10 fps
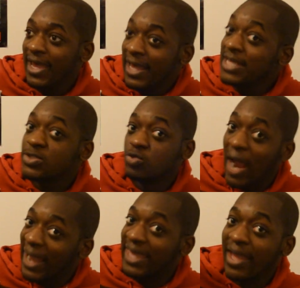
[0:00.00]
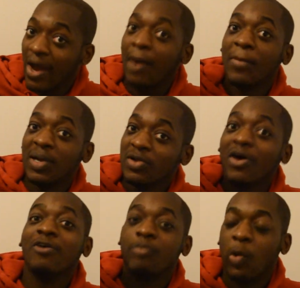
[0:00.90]
He's racking up a
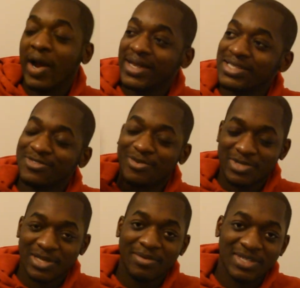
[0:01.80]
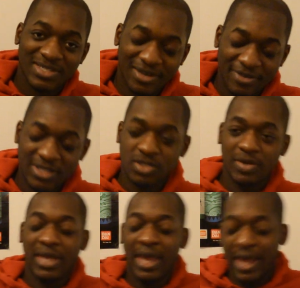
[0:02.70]
lot of points from some of the stuff he's
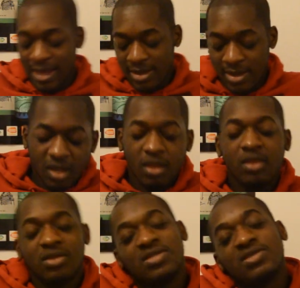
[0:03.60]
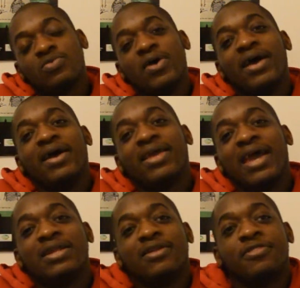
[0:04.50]
doing here. This is where,
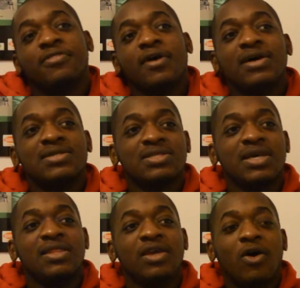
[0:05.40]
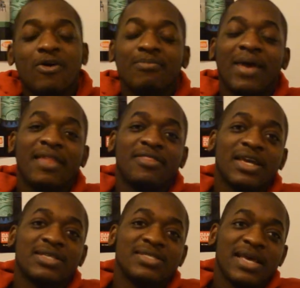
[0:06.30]
again, the thirst and the old man
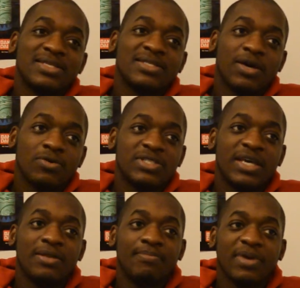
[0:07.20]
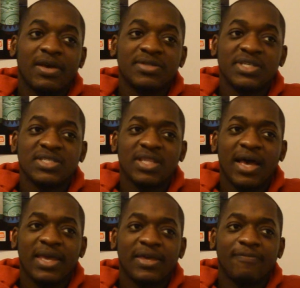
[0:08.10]
thing settles in, because he's
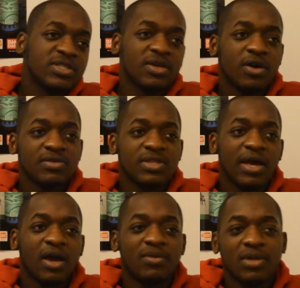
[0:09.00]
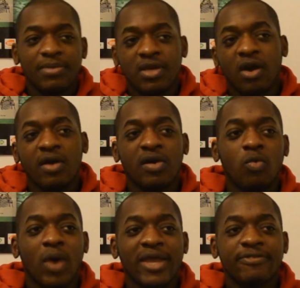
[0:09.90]
like, Risako's like, "I'm going to be going
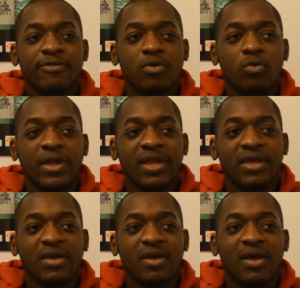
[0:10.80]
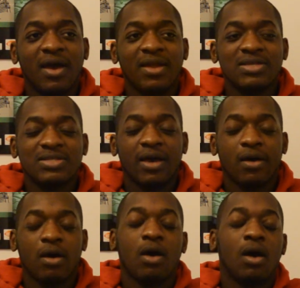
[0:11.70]
away for a week." And he's like,
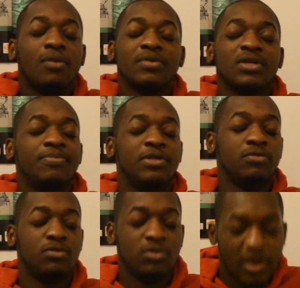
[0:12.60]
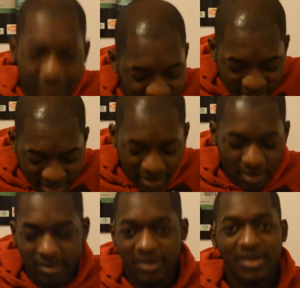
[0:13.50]
"Oh, I'm going to be
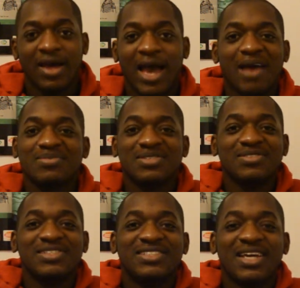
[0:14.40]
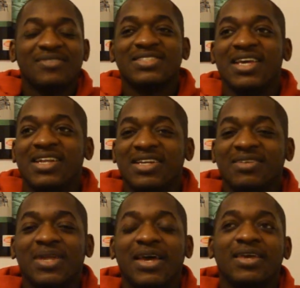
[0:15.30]
devastated. Absolutely devastated." And
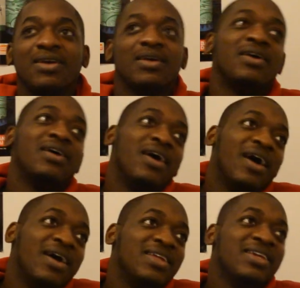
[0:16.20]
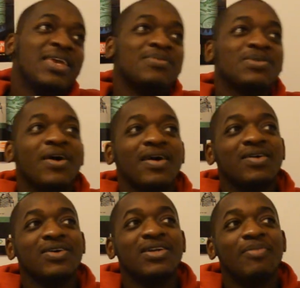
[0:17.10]
I'm like, and he keeps
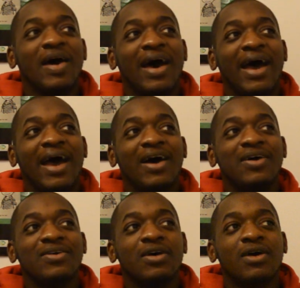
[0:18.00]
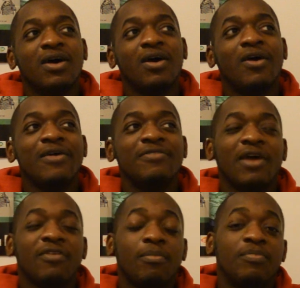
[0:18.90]
going on about how, "Oh, are
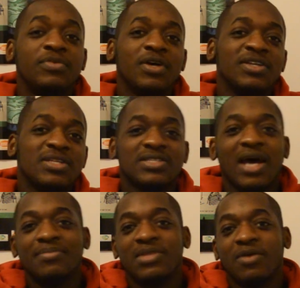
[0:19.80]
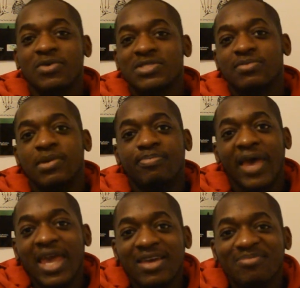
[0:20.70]
you the type that wants to be
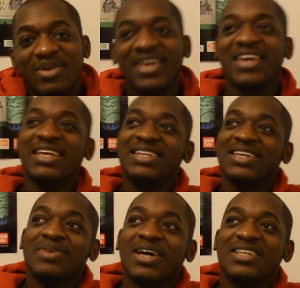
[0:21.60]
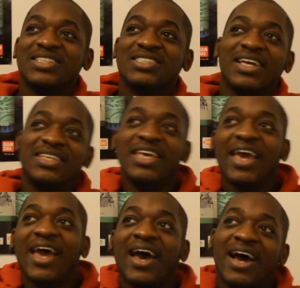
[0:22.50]
babied?" And she's like,
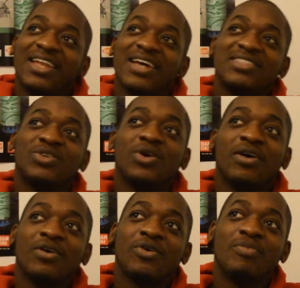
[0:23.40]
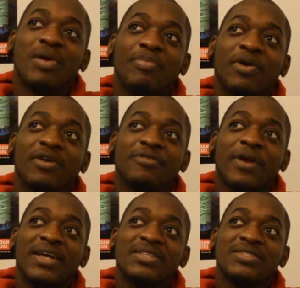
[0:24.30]
"Yeah, I like to call my
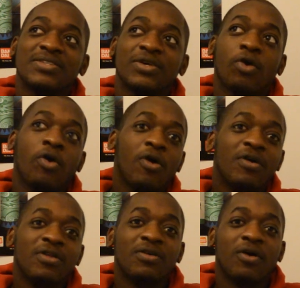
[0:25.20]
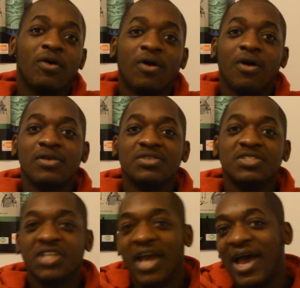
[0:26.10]
boyfriends Kun or
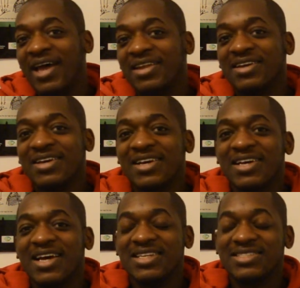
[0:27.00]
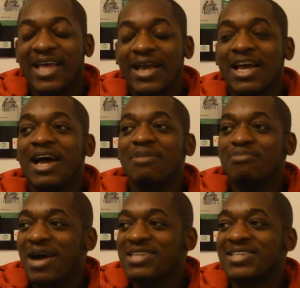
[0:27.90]
Chan." And he's like,
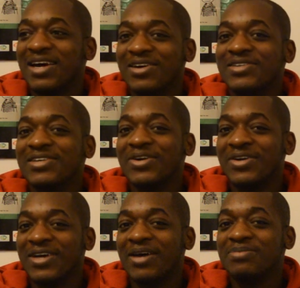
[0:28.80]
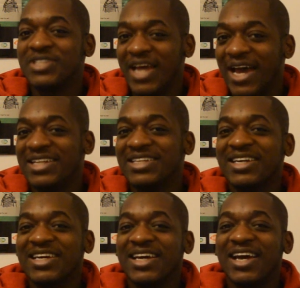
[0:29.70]
"Masao Chan."
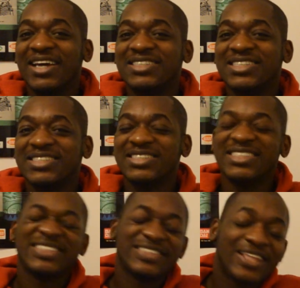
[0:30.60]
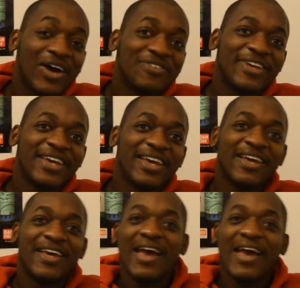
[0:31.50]
And she's just laughing.